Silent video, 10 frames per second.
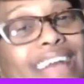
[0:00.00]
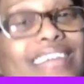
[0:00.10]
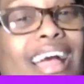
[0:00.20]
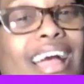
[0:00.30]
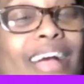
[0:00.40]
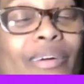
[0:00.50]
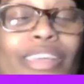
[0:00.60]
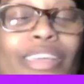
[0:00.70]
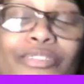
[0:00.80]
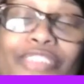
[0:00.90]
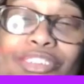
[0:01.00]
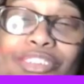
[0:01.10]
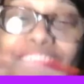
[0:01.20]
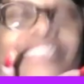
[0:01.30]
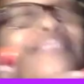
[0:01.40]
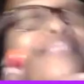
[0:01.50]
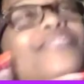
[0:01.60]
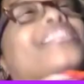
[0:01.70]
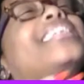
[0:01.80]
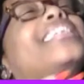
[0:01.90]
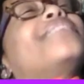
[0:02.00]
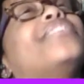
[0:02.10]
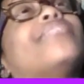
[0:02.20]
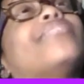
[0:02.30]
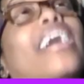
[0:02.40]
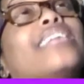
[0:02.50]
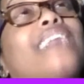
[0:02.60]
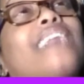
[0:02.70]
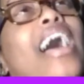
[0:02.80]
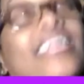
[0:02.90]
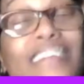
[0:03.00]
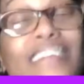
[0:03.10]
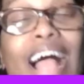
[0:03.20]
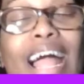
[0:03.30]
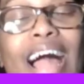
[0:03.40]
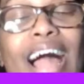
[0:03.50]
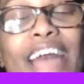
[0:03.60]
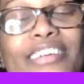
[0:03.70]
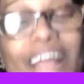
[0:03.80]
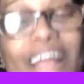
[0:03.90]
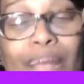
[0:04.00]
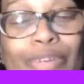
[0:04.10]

that's hardcore. You a thief and you like, it's honor. I got honor.